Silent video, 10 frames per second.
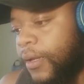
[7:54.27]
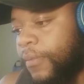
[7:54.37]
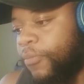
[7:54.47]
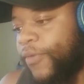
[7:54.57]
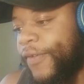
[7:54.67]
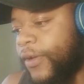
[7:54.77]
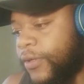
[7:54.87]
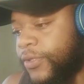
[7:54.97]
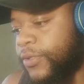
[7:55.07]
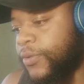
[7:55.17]
Moving
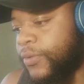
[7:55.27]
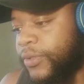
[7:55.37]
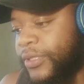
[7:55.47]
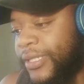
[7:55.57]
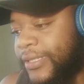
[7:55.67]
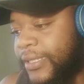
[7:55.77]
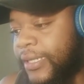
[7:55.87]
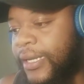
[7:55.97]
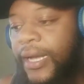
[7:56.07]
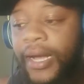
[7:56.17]
on to
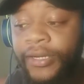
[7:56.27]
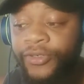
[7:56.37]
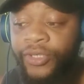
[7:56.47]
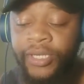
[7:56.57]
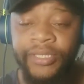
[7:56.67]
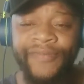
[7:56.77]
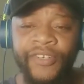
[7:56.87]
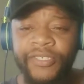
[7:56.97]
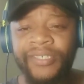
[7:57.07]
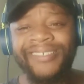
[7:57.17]
Jessica Andrade
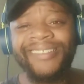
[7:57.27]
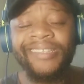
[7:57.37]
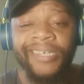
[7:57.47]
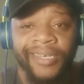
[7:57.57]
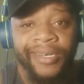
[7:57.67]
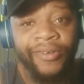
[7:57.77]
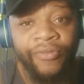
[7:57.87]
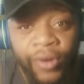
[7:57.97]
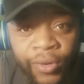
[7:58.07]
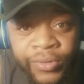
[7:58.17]
versus Thug
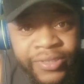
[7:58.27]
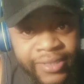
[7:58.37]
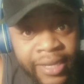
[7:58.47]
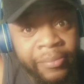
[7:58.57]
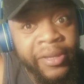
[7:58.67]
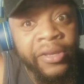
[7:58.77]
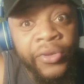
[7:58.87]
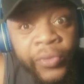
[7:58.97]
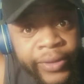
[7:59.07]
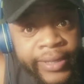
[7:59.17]
Rose
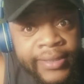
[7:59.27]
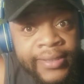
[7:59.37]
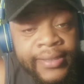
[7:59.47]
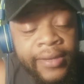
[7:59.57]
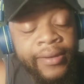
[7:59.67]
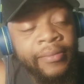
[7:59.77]
Namajunas. Now, let